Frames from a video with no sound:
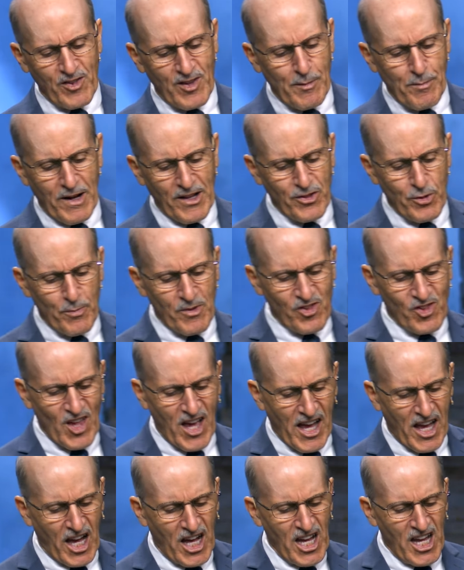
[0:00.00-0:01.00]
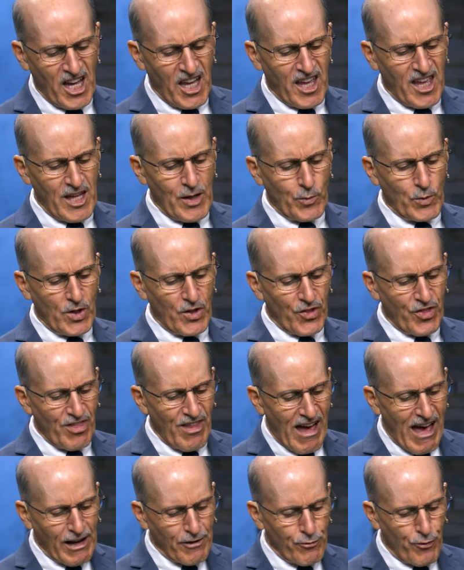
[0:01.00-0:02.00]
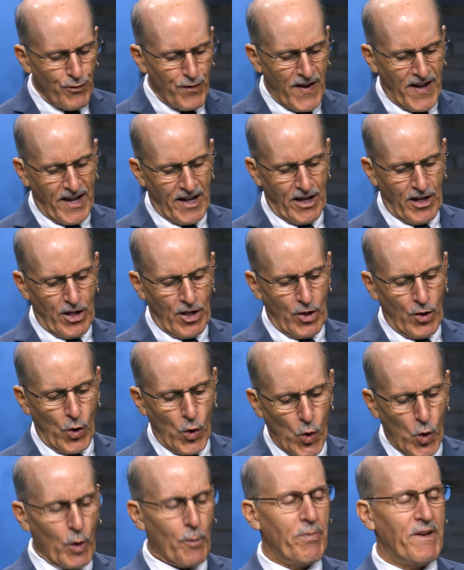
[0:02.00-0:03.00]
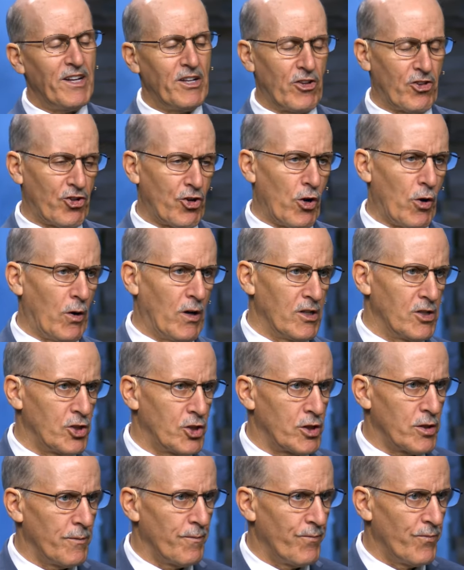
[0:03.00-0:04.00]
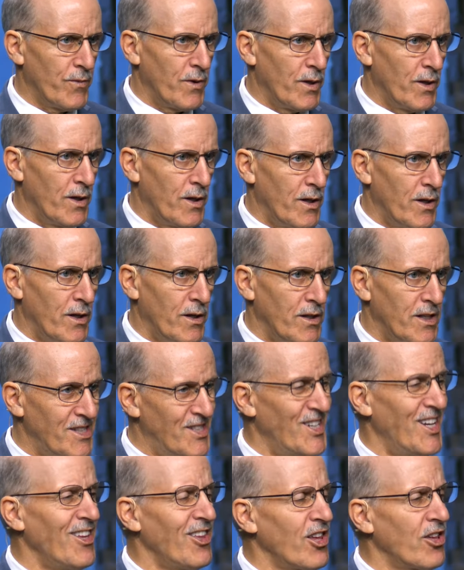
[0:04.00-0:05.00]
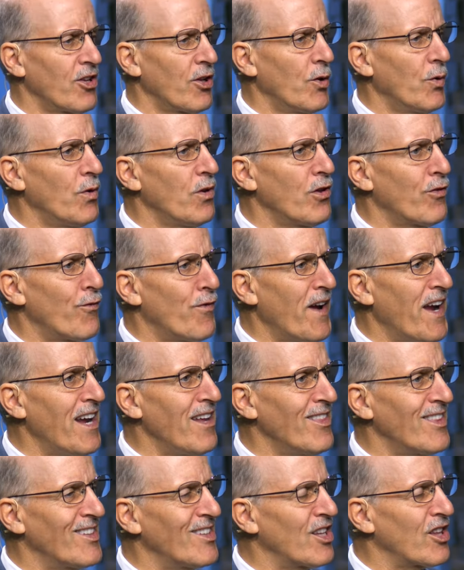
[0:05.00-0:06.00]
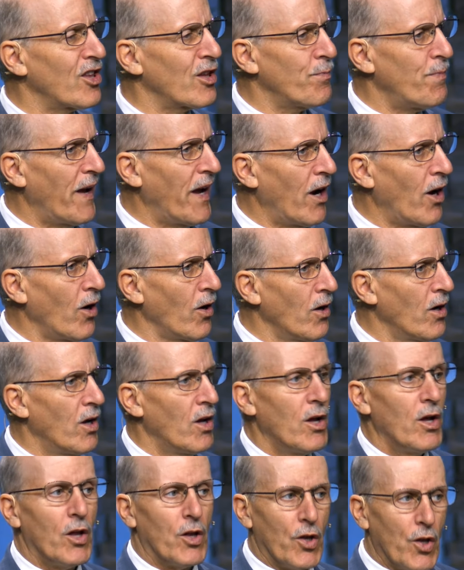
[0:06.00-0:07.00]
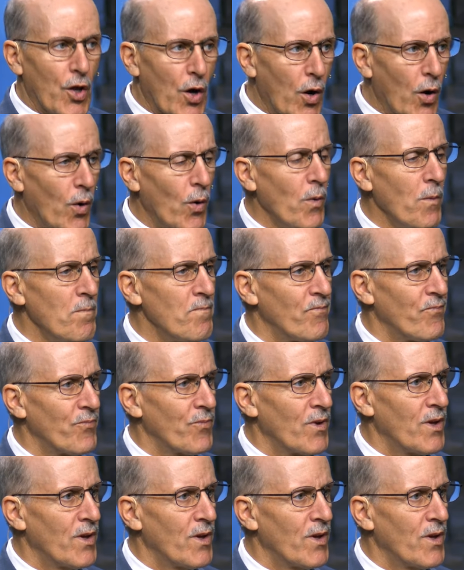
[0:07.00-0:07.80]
about the Messiah, he will not fail or be discouraged. Did Jesus lose faith and despair? No.